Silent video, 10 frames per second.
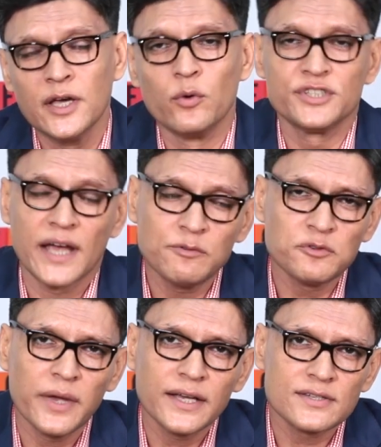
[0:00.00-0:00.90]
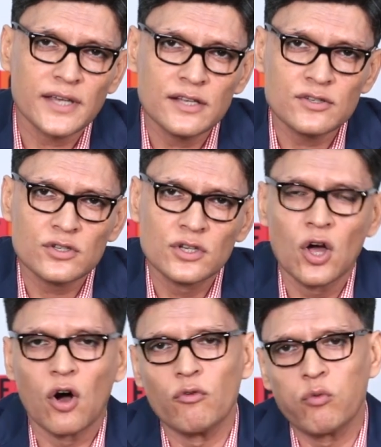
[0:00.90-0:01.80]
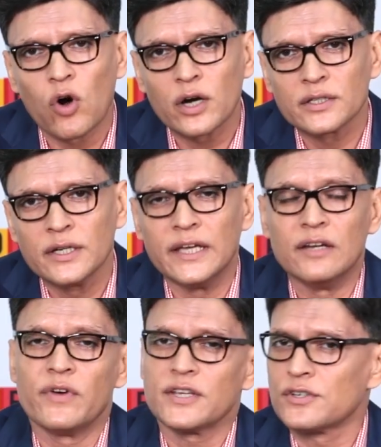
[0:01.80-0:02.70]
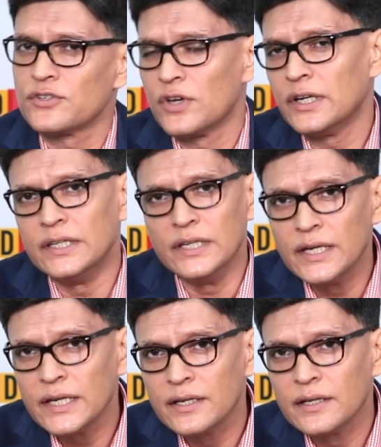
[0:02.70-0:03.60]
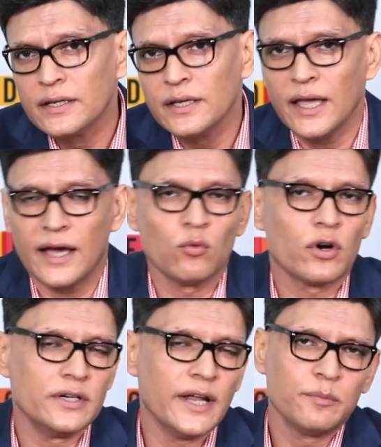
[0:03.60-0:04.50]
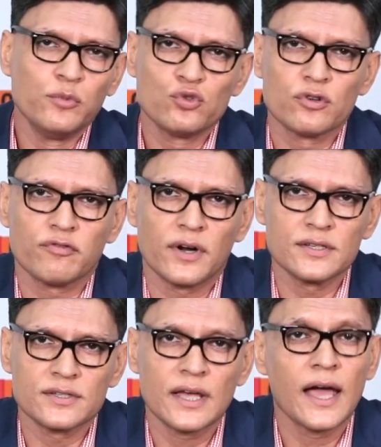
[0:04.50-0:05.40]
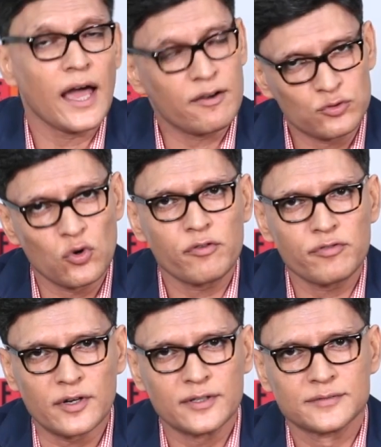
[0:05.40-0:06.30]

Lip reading: which helps make sense of what investors really need and what debt mutual funds have to offer.